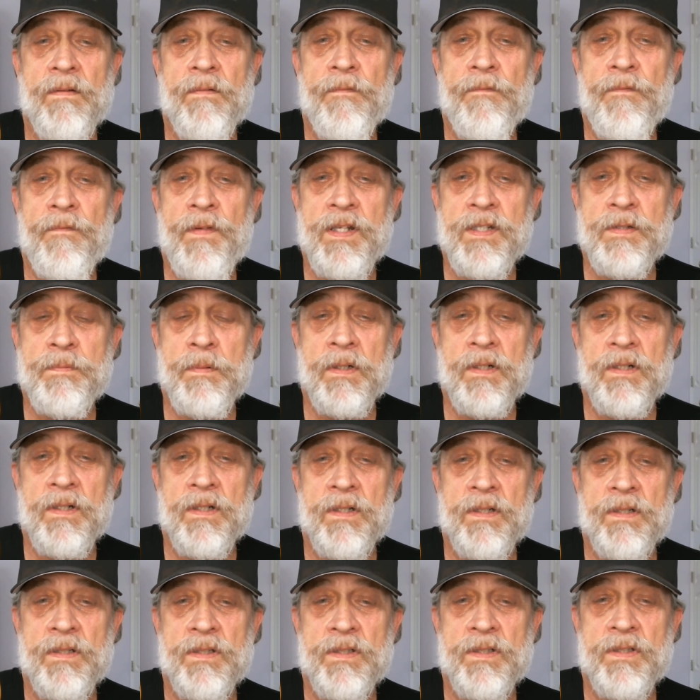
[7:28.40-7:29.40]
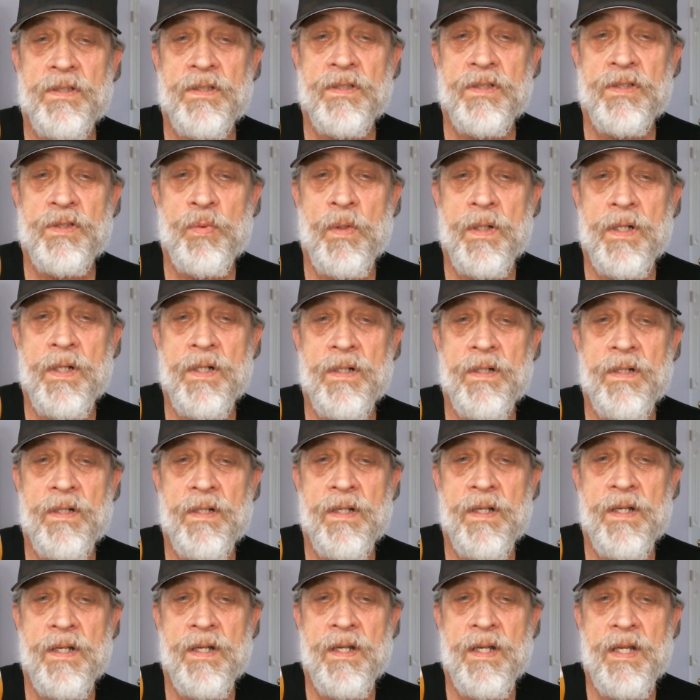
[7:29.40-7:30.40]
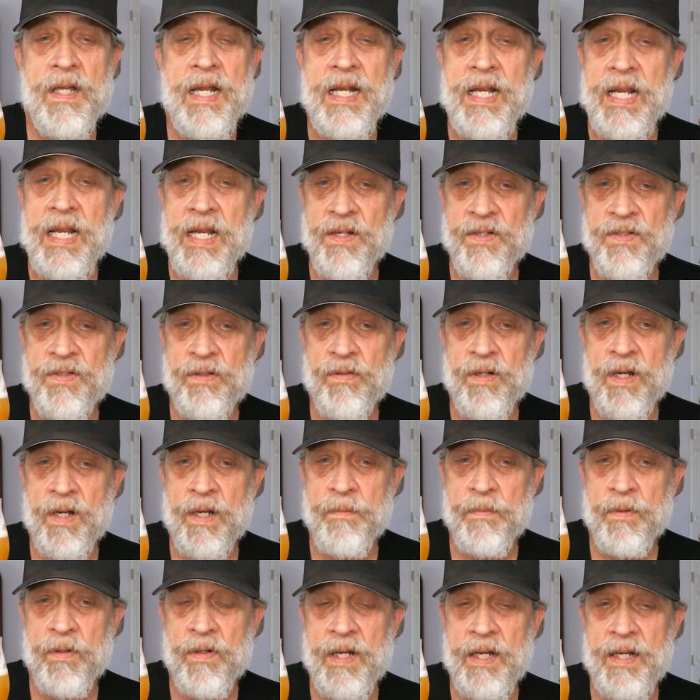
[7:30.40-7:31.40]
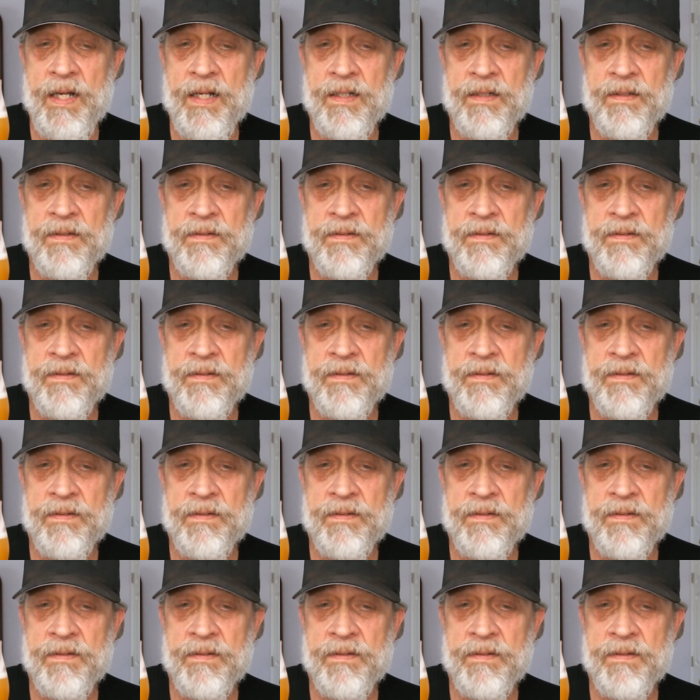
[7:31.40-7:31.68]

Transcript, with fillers: Facebook, Twitter, and Instagram, all right?